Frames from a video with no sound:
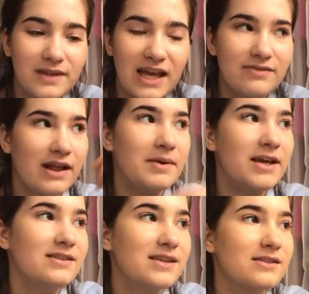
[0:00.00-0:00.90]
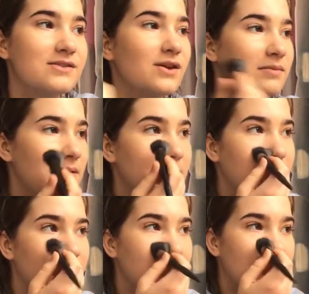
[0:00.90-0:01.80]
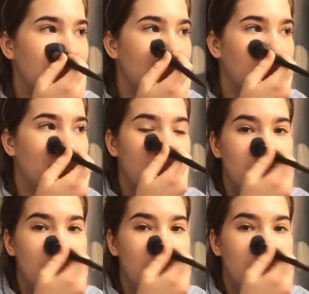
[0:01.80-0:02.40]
if that makes sense. So I made my own like little